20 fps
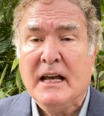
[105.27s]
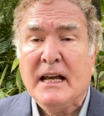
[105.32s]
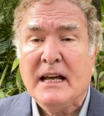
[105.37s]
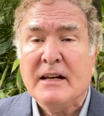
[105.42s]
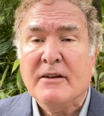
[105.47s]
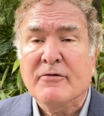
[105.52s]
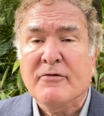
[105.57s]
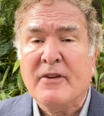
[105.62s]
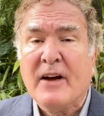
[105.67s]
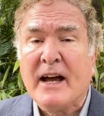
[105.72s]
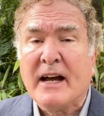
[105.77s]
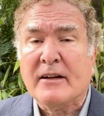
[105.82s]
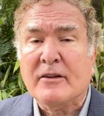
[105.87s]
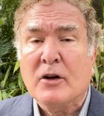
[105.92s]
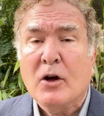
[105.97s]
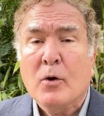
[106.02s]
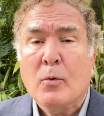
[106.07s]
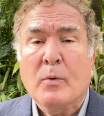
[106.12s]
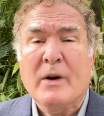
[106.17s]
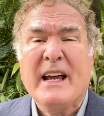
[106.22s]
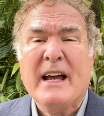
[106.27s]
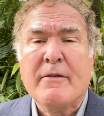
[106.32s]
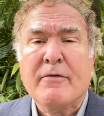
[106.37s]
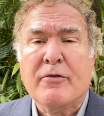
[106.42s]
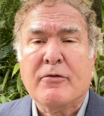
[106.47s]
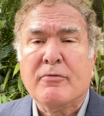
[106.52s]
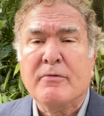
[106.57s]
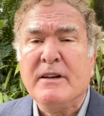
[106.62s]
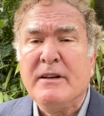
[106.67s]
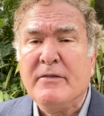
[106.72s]
In fact, we have
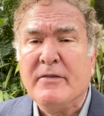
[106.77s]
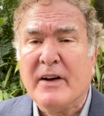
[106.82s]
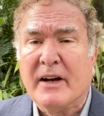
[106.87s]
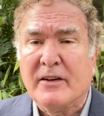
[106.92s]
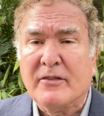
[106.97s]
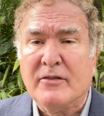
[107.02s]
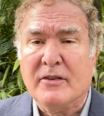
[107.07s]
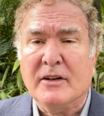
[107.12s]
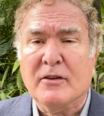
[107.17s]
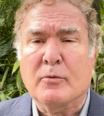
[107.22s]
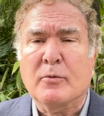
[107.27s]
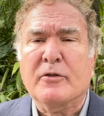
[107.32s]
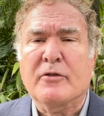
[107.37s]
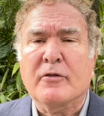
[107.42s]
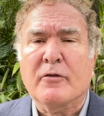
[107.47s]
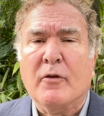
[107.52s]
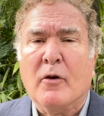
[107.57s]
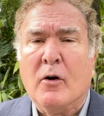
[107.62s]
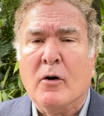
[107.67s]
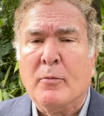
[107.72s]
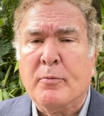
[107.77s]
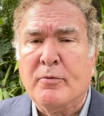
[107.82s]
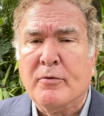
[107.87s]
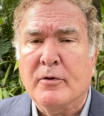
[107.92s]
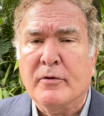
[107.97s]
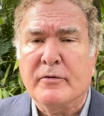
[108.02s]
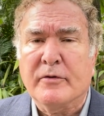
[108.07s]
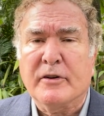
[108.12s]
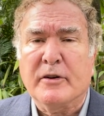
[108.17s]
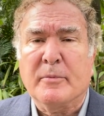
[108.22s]
3 vaccines which have all
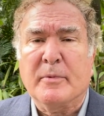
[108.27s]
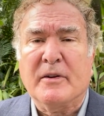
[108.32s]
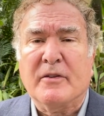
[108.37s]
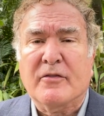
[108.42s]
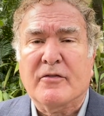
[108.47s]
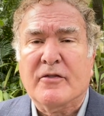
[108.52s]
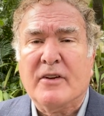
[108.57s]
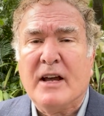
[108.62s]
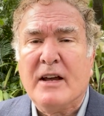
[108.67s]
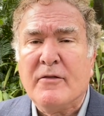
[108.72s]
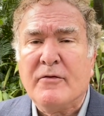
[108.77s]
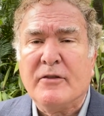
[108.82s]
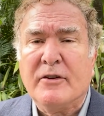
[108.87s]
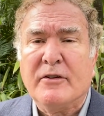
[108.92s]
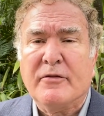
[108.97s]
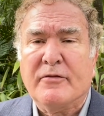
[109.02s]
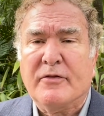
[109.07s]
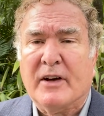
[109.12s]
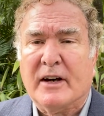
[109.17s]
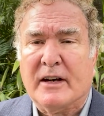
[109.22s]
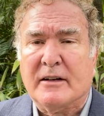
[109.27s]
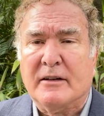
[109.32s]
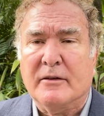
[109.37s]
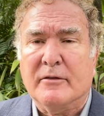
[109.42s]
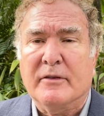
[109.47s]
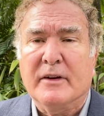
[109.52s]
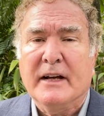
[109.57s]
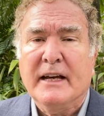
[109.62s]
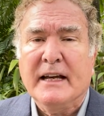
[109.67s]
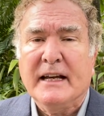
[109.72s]
proven to be safe and
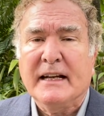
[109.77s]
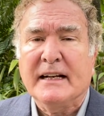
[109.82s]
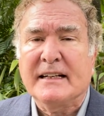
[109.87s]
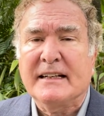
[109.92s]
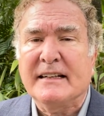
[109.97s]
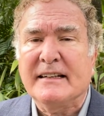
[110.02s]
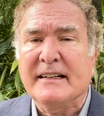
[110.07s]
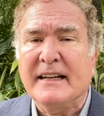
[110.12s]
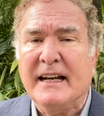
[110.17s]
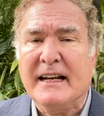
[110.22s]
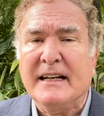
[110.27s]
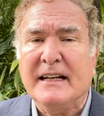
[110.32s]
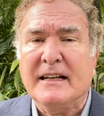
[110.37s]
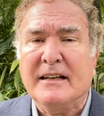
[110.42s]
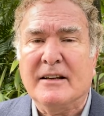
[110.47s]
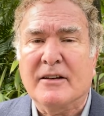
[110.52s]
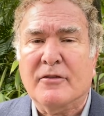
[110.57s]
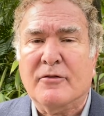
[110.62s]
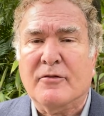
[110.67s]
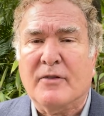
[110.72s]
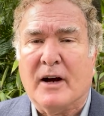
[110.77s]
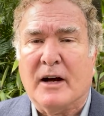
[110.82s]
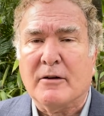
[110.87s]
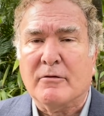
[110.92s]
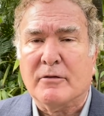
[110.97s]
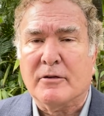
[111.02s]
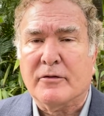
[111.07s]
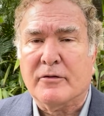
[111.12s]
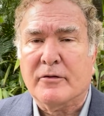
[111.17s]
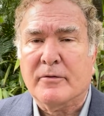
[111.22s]
effective in containing this
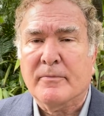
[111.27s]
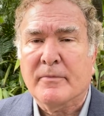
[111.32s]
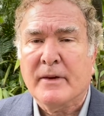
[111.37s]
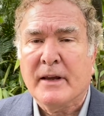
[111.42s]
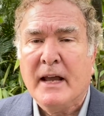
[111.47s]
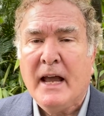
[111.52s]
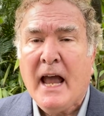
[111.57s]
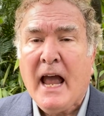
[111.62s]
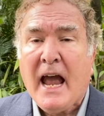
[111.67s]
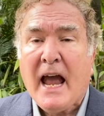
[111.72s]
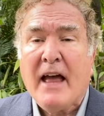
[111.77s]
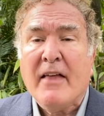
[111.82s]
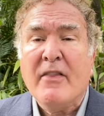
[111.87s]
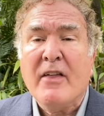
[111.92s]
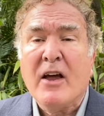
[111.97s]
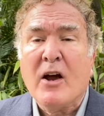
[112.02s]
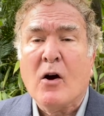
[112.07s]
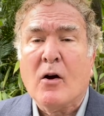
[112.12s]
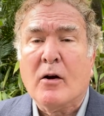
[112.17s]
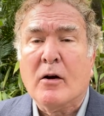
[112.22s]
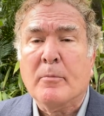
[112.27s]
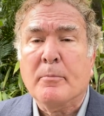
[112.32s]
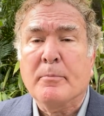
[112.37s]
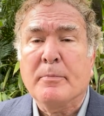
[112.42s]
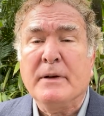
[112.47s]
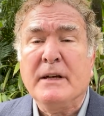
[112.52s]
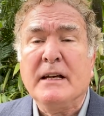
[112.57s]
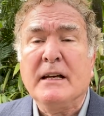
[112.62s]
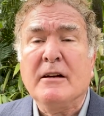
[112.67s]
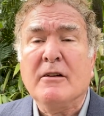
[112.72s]
virus, and they are
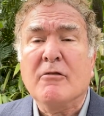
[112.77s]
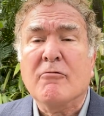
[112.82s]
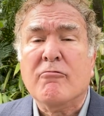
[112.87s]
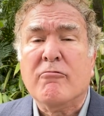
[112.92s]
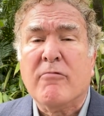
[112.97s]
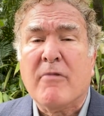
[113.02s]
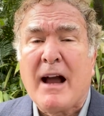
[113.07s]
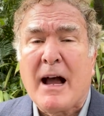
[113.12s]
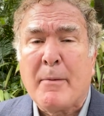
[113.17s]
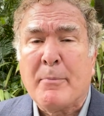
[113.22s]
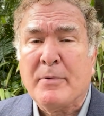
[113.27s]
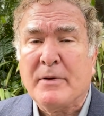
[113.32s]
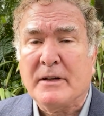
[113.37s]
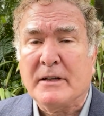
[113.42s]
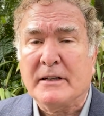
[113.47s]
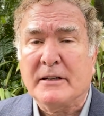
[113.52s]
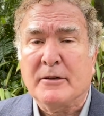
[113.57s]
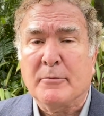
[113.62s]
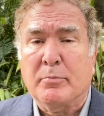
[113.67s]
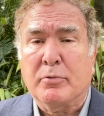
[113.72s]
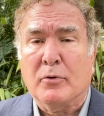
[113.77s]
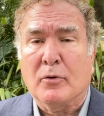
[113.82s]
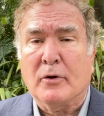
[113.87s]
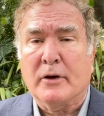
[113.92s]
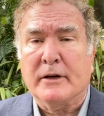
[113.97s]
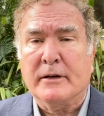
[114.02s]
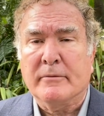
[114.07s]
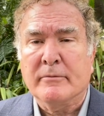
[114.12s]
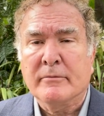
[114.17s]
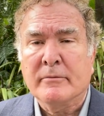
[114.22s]
being rapidly
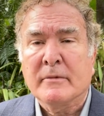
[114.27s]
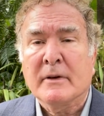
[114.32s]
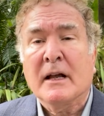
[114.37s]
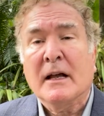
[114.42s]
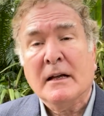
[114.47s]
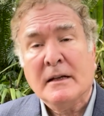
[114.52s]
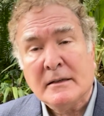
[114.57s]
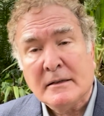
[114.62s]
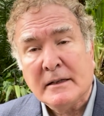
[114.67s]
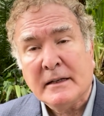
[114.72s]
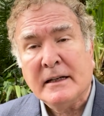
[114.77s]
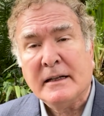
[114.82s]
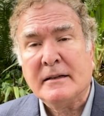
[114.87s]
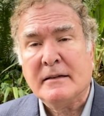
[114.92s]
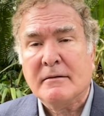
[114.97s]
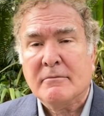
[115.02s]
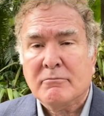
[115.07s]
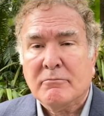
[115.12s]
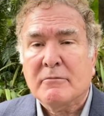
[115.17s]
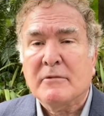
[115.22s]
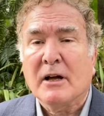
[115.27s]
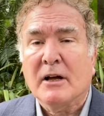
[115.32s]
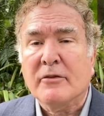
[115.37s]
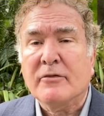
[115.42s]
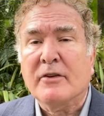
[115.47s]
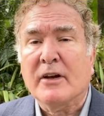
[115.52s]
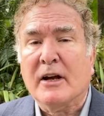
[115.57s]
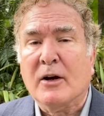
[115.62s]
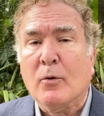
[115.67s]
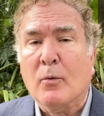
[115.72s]
deployed. It
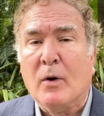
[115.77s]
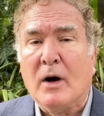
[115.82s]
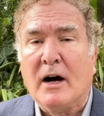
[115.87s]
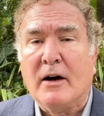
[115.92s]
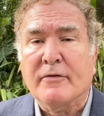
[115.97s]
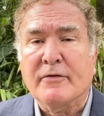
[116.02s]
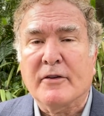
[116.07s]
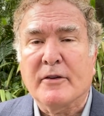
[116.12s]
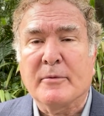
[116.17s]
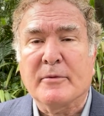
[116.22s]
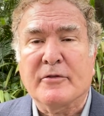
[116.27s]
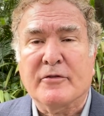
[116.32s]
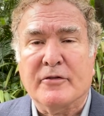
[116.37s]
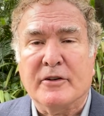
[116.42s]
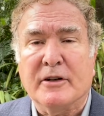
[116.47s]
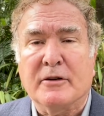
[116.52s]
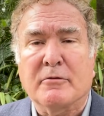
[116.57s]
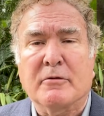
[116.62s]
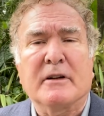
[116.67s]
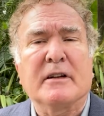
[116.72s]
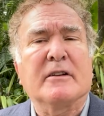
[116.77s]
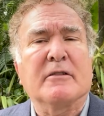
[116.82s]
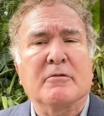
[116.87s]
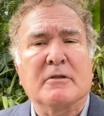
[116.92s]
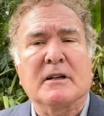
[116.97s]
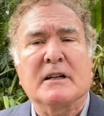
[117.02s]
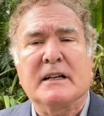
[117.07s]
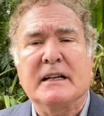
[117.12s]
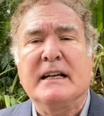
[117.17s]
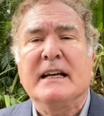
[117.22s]
does take a while for the machinery to
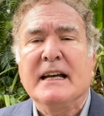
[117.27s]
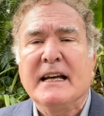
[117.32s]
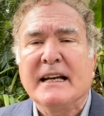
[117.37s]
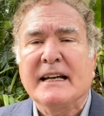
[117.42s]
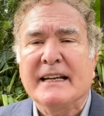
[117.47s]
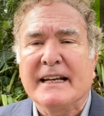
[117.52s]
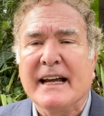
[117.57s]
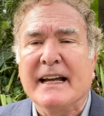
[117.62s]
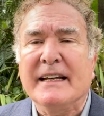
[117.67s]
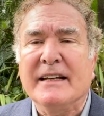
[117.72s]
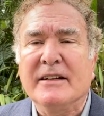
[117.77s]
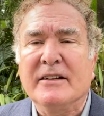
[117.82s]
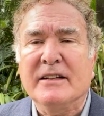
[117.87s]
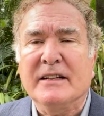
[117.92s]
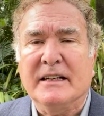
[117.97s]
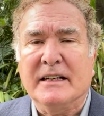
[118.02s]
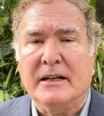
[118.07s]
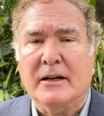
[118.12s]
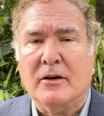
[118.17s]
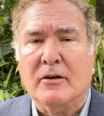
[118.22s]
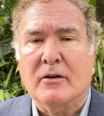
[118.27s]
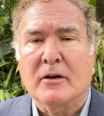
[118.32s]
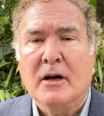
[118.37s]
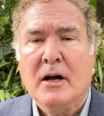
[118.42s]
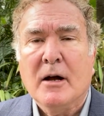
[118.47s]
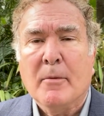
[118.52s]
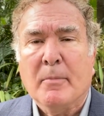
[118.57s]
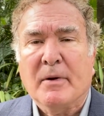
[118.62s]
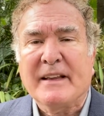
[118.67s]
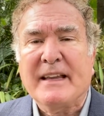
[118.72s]
really get into gear,
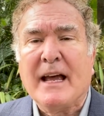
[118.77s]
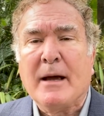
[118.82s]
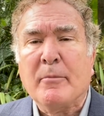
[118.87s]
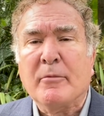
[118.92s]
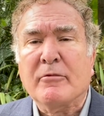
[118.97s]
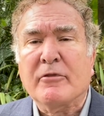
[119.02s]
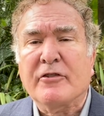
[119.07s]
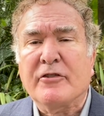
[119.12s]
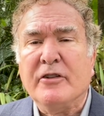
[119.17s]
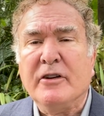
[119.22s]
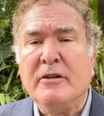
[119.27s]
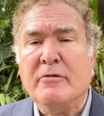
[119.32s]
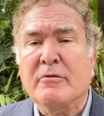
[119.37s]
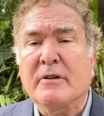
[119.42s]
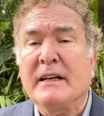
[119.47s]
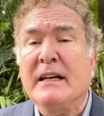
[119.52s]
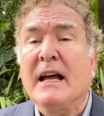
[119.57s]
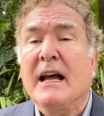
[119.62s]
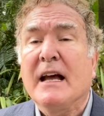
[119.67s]
but that machinery